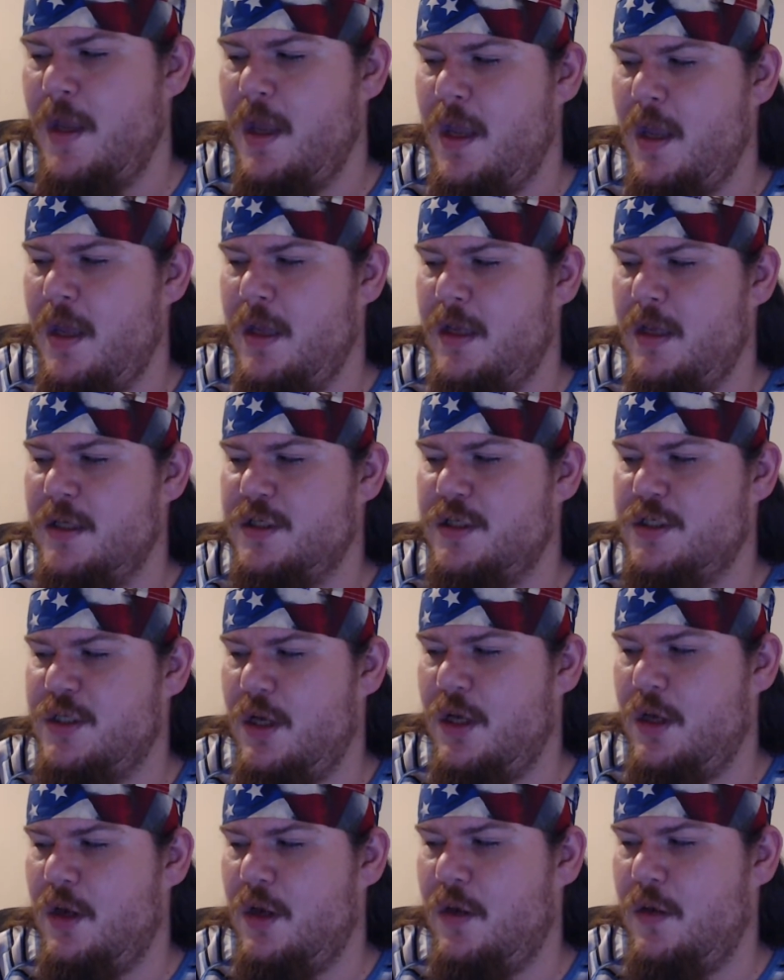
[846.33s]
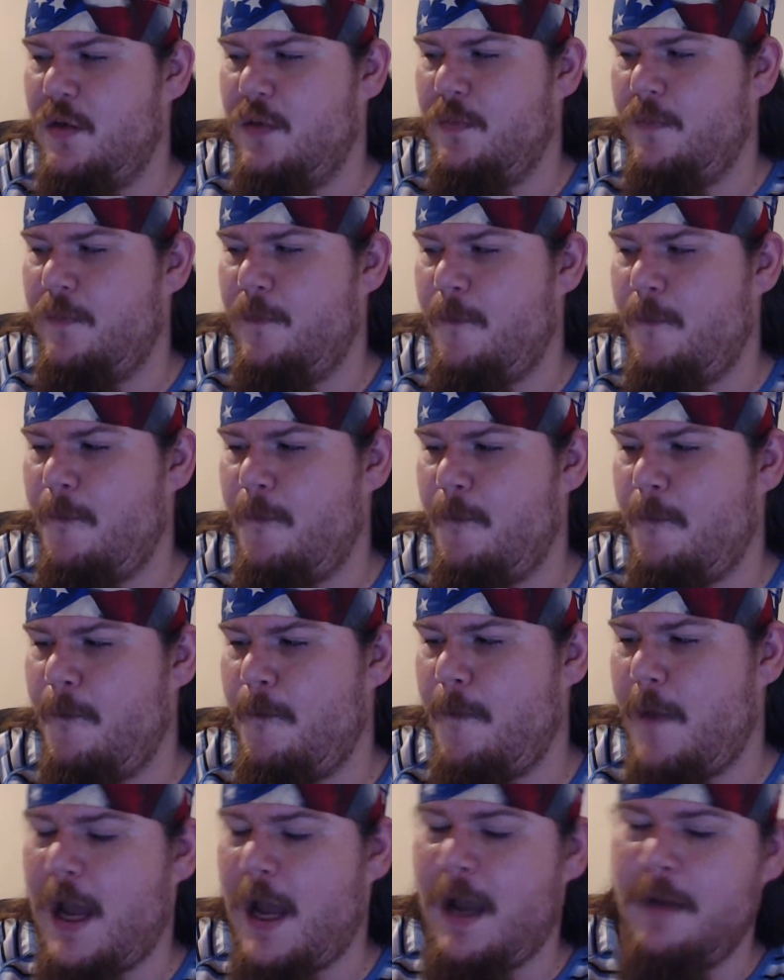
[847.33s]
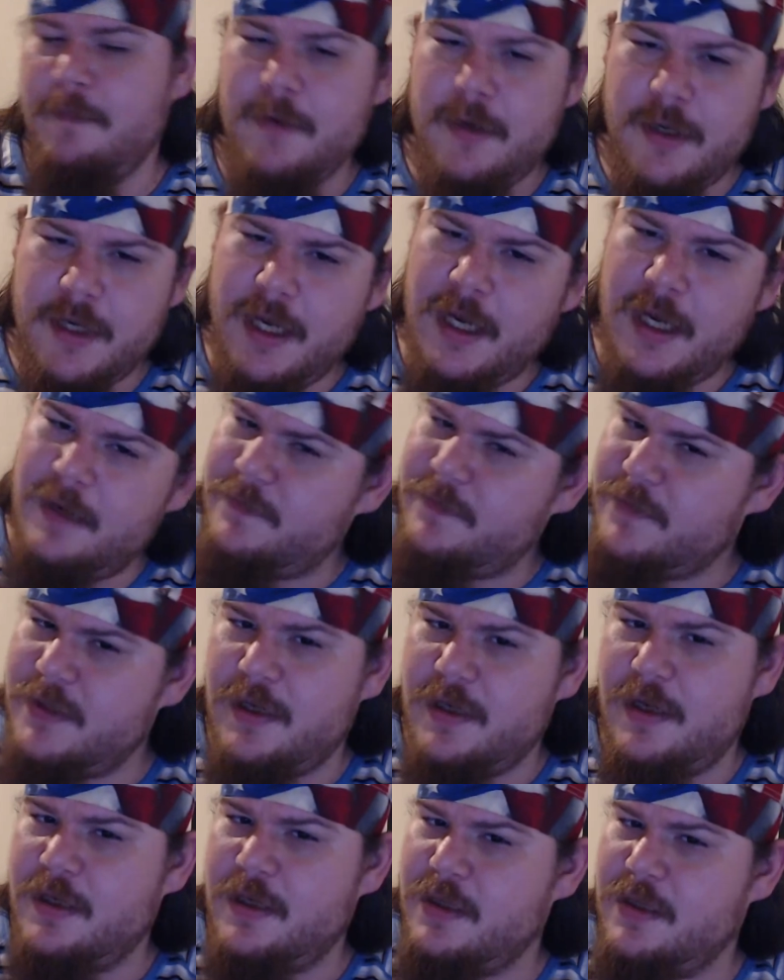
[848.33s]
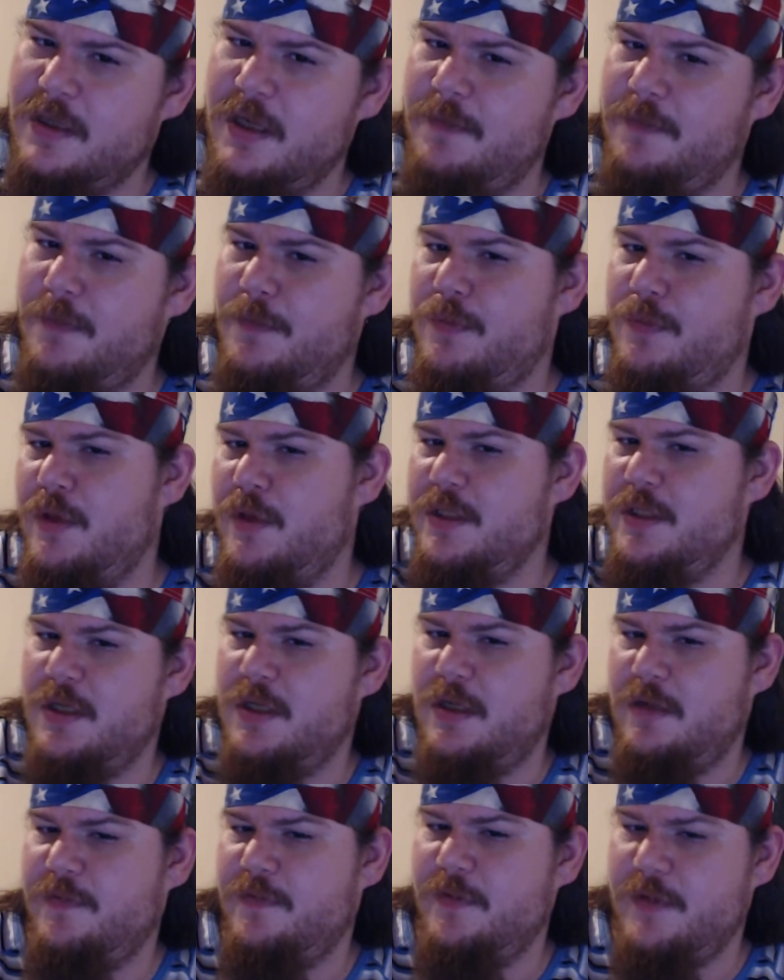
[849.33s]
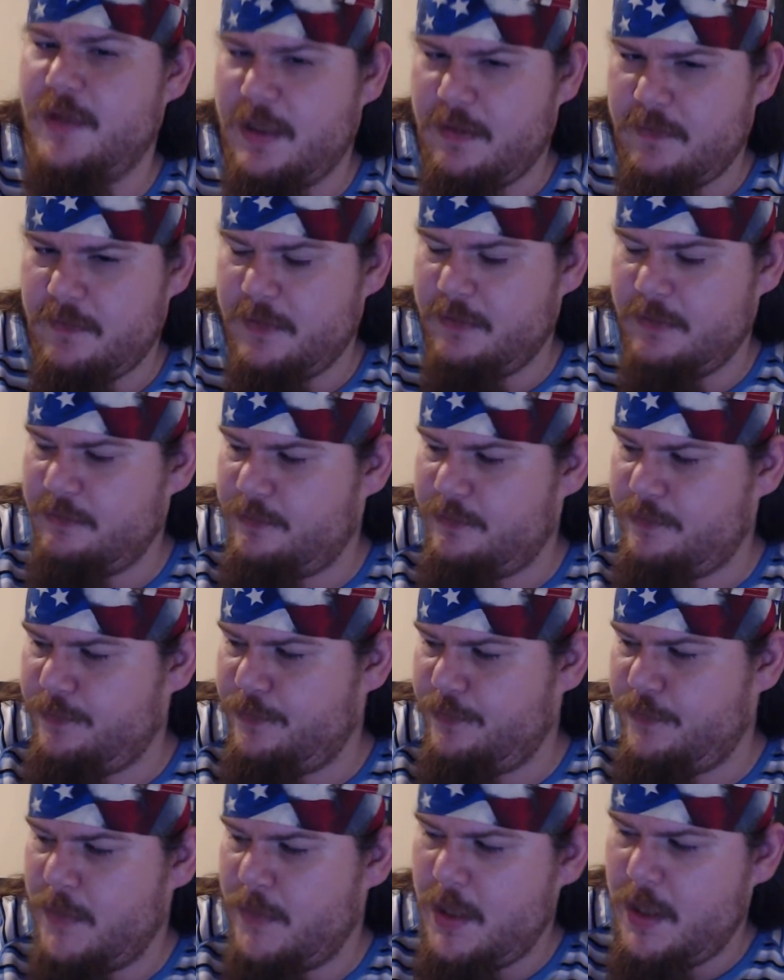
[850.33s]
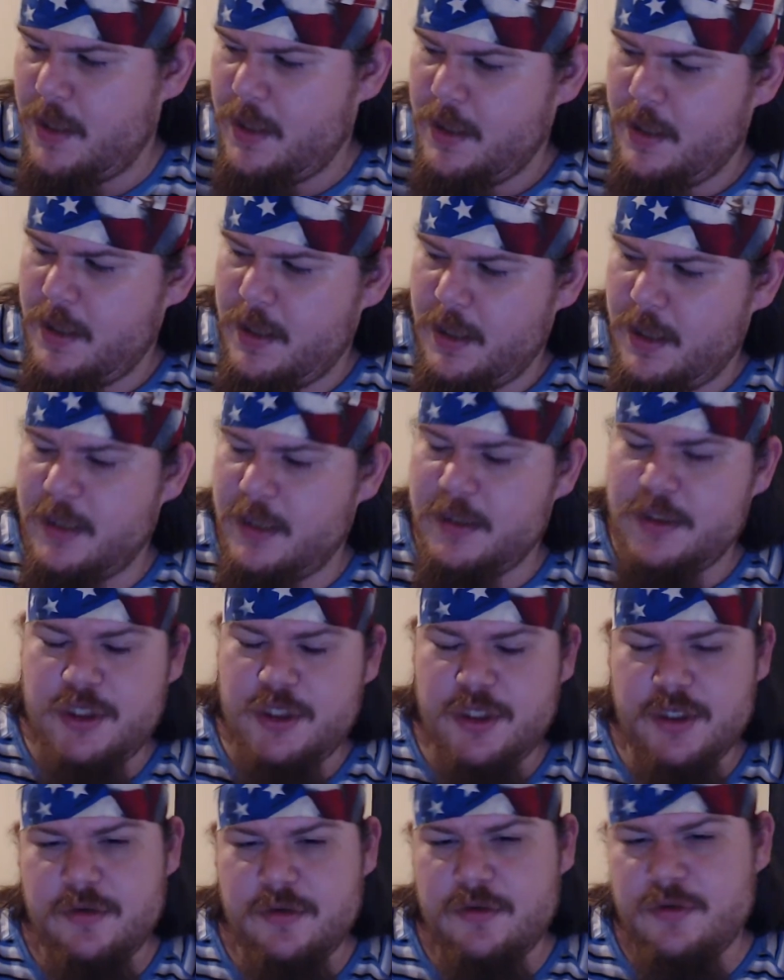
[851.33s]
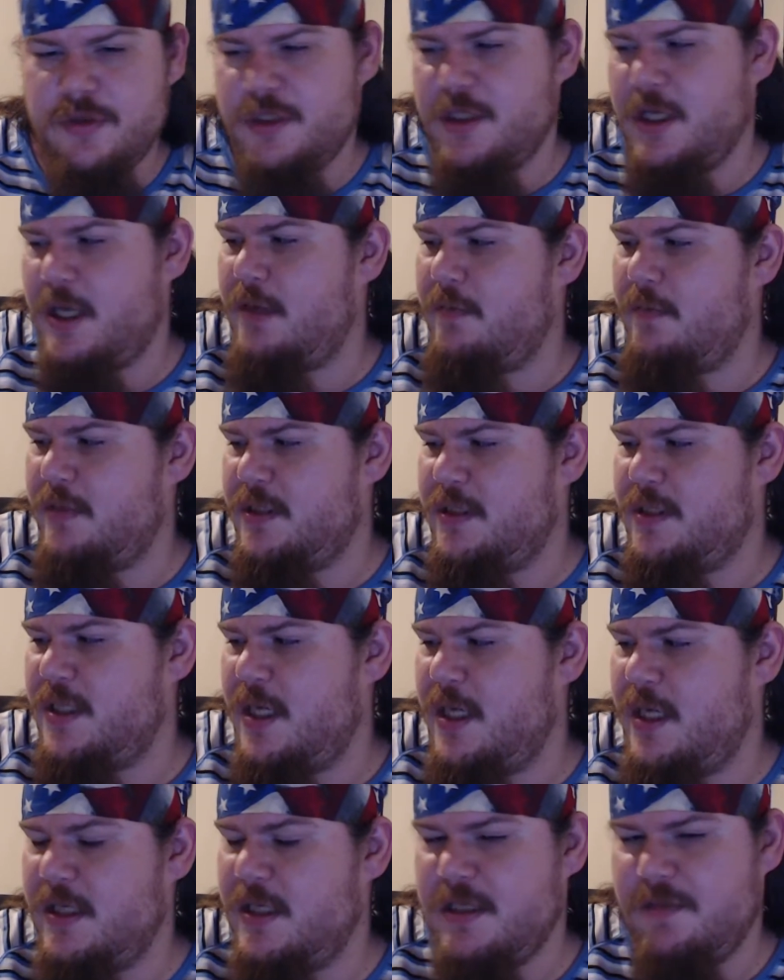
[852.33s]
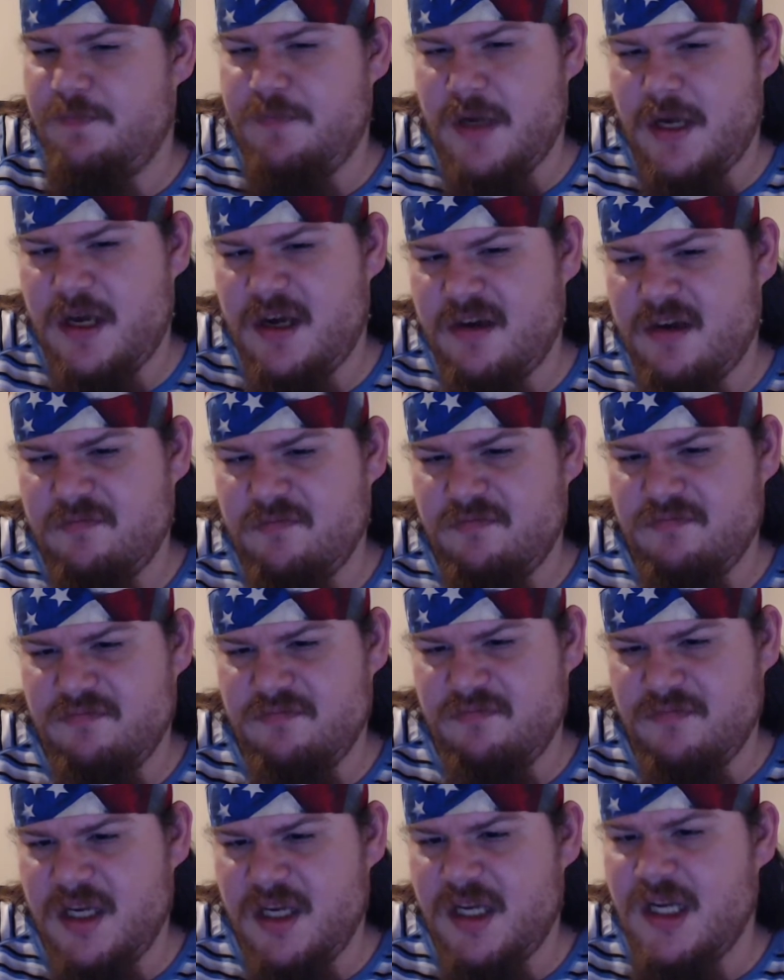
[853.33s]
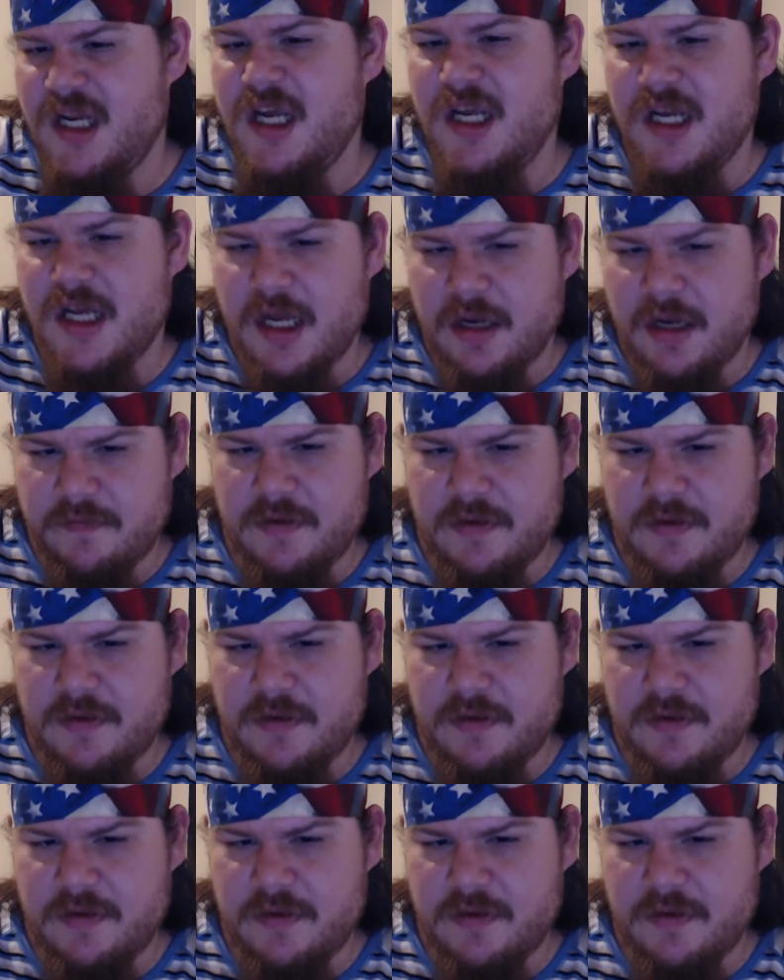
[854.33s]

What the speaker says: So, I'm going to have to knock a couple points off for that one. This juice, I would say, is about an 8 out of 10.